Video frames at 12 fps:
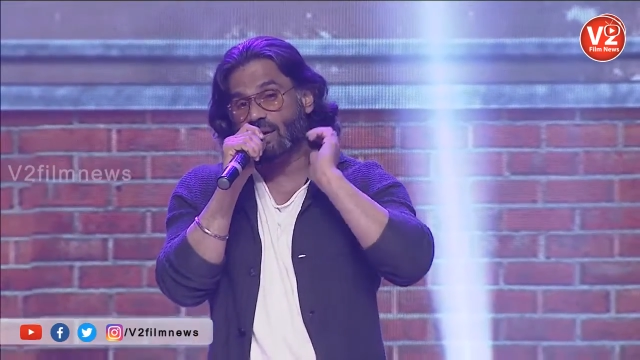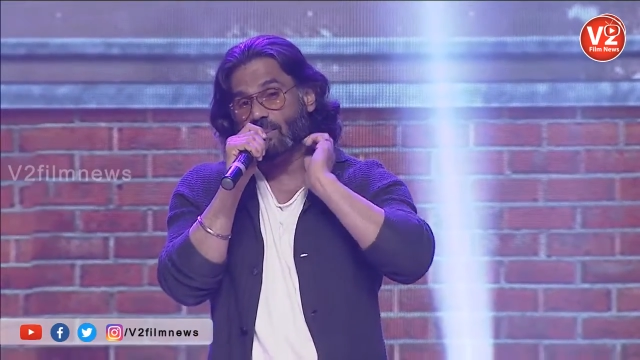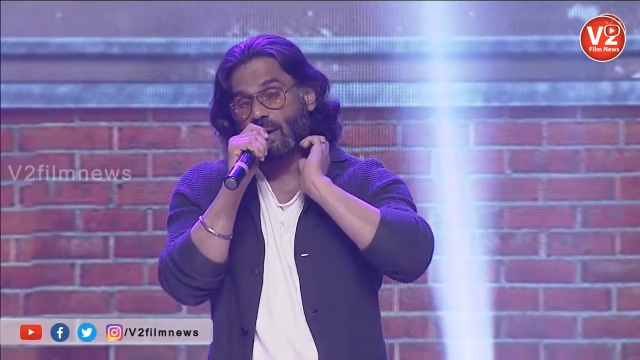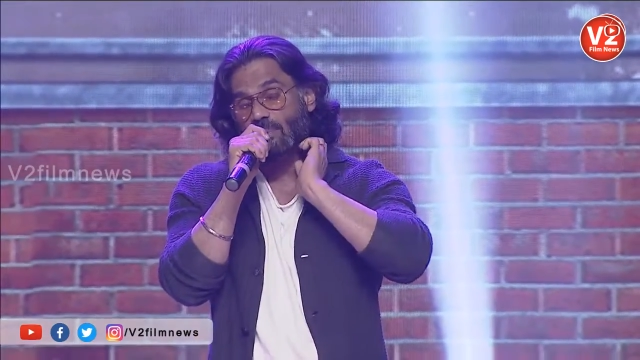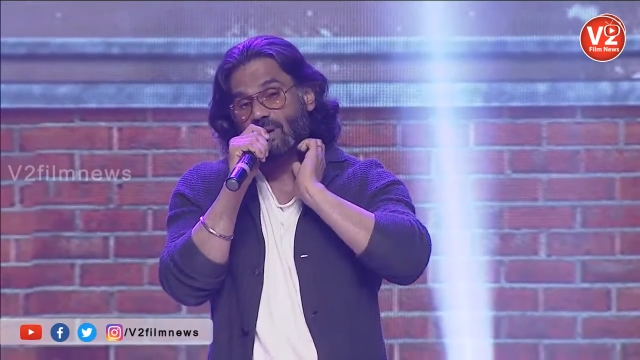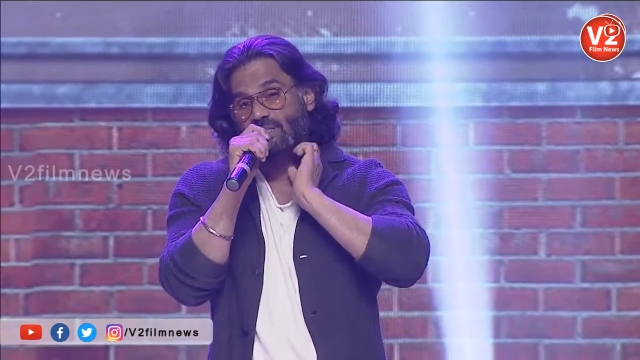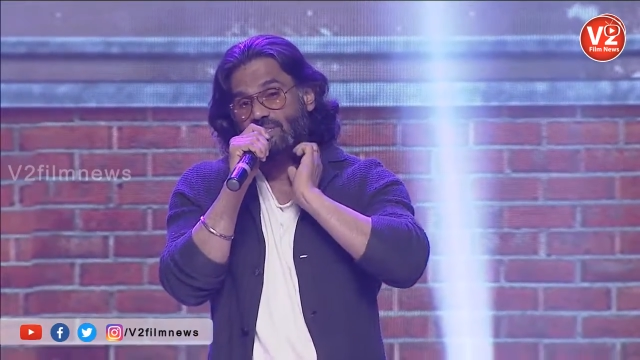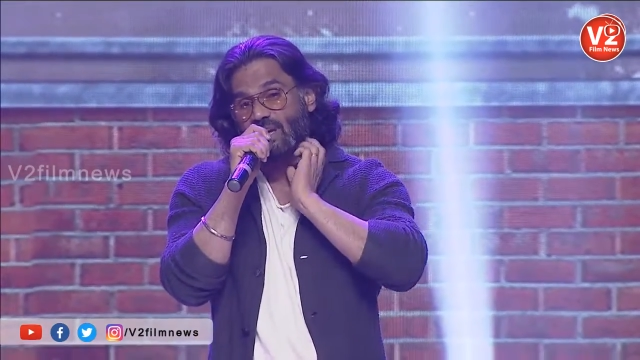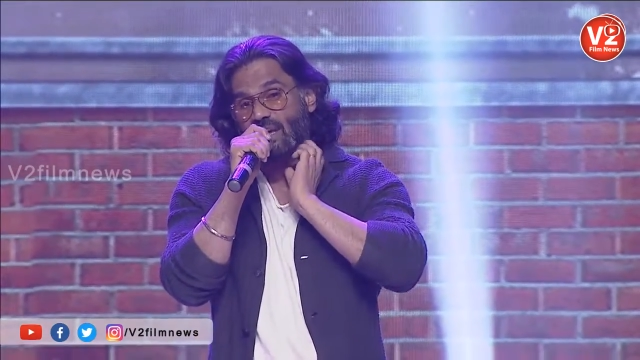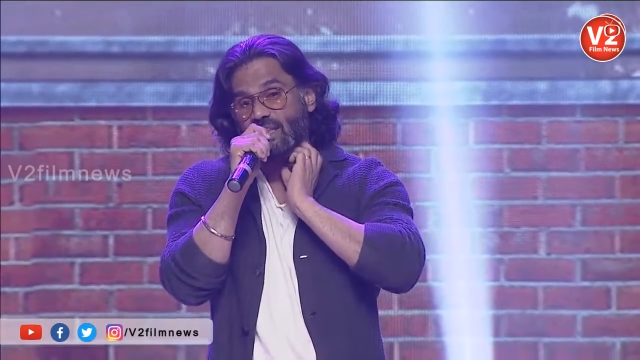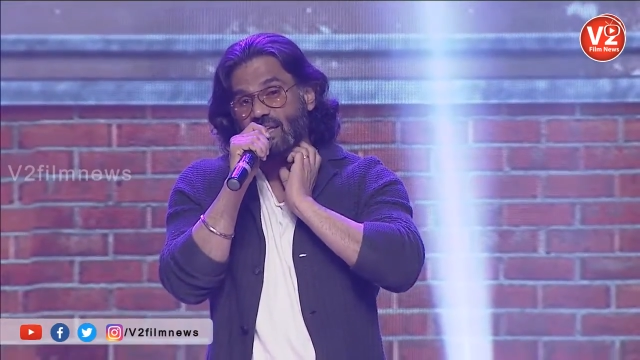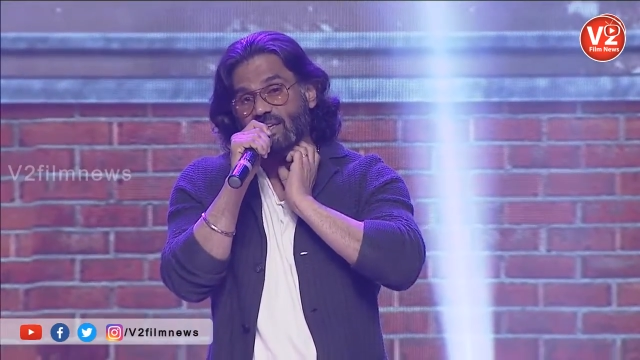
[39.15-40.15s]
I must say
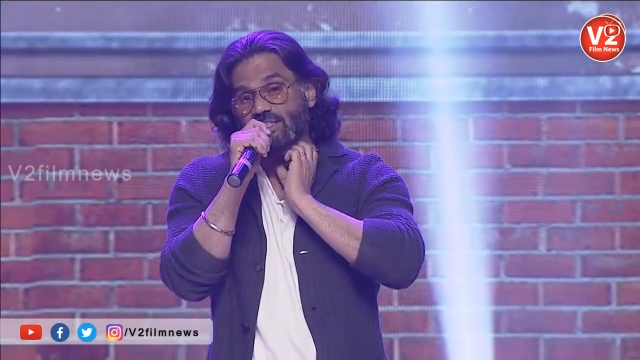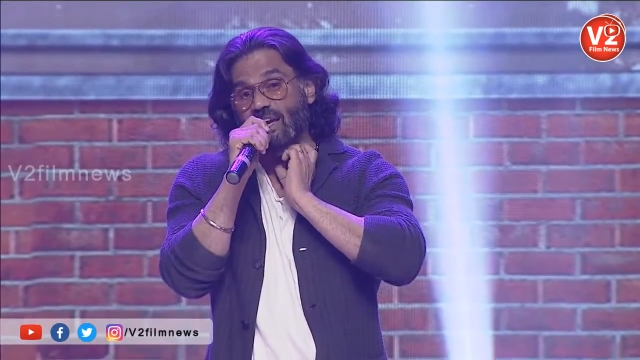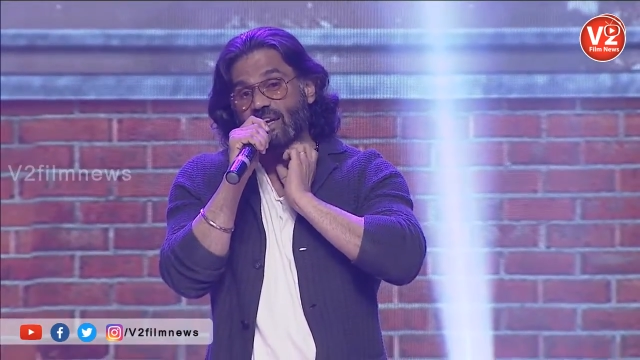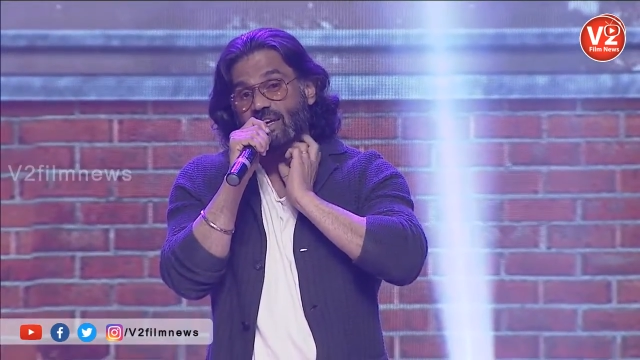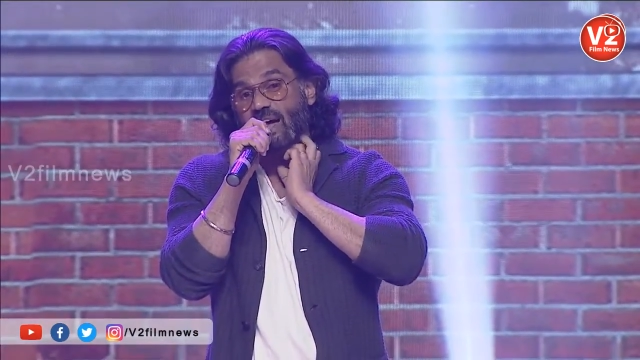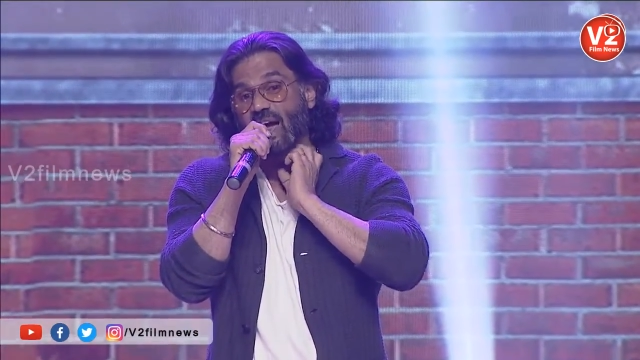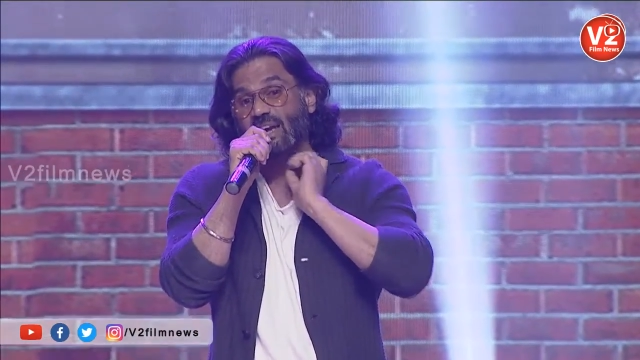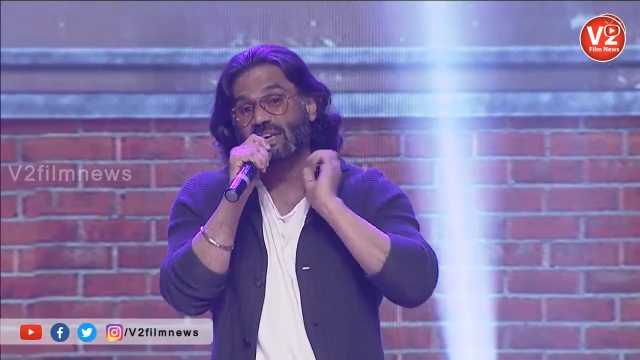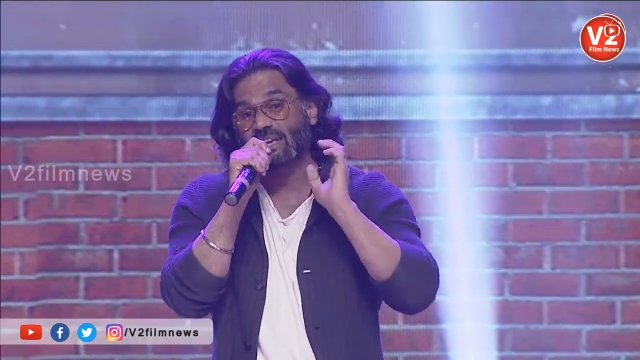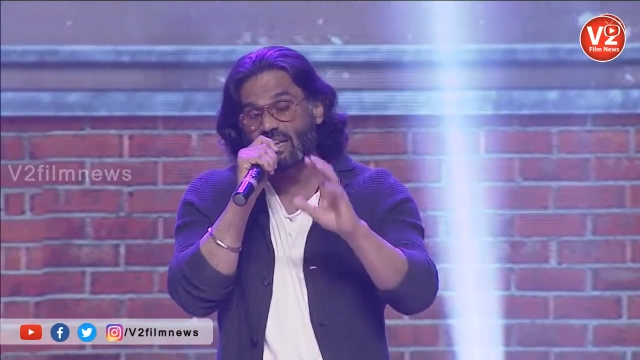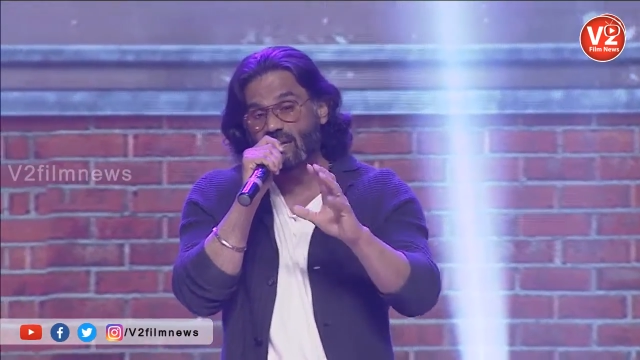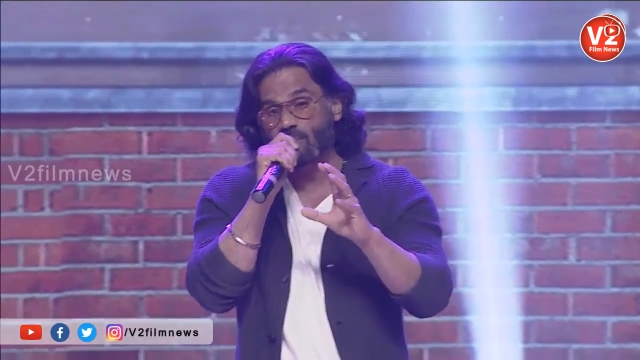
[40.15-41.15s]
that his entire
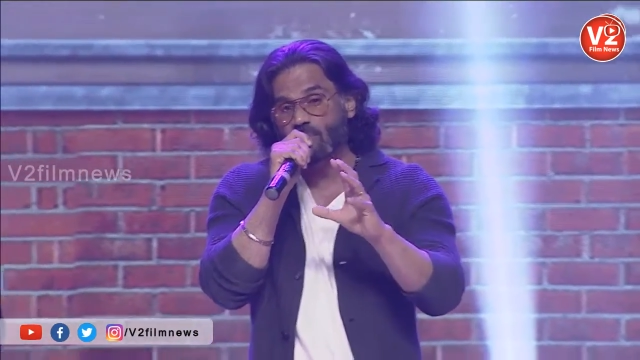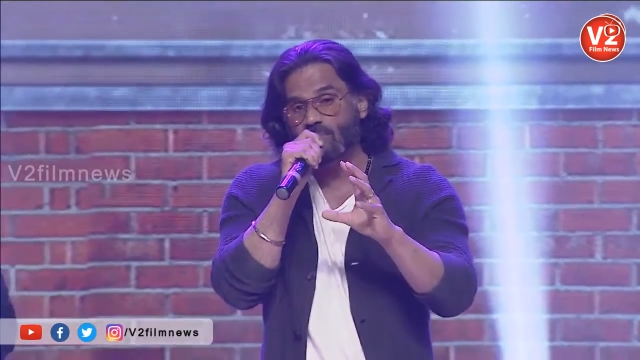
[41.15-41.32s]
team